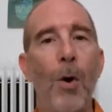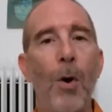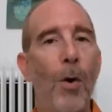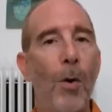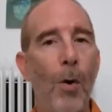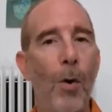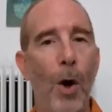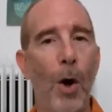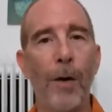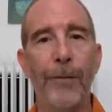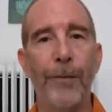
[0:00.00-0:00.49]

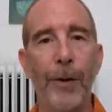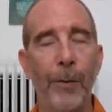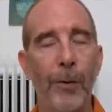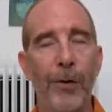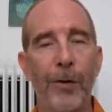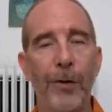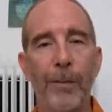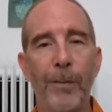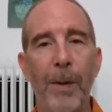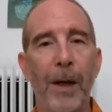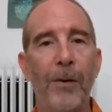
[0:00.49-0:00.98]
Namo,
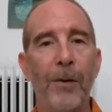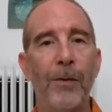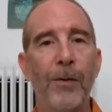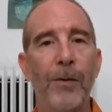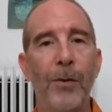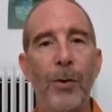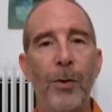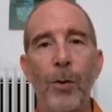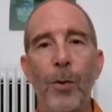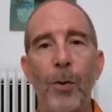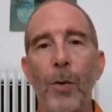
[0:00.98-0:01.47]
offering
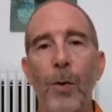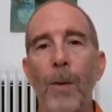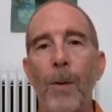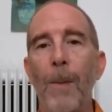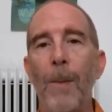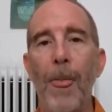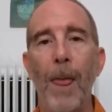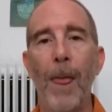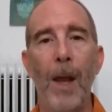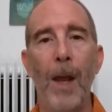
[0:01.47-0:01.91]
respects to,